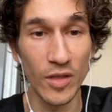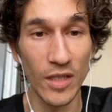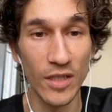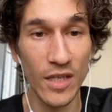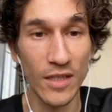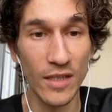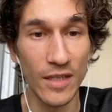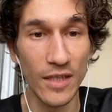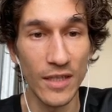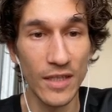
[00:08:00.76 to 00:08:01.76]
Let's get
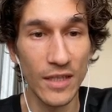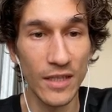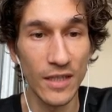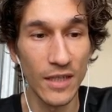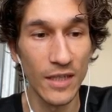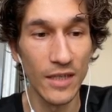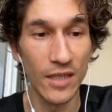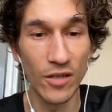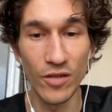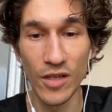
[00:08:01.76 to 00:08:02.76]
these
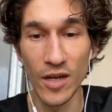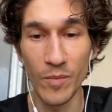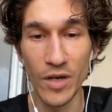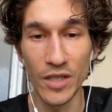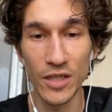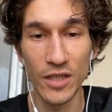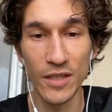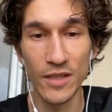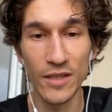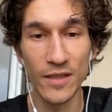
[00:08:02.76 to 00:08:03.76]
good numbers.
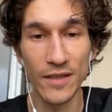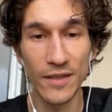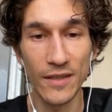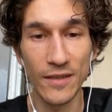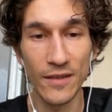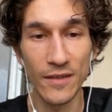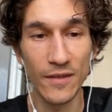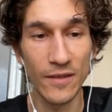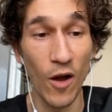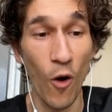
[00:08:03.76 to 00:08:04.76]

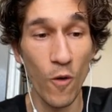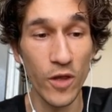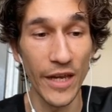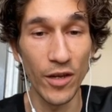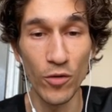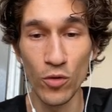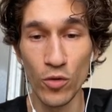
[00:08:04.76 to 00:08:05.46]
Oh, thank you.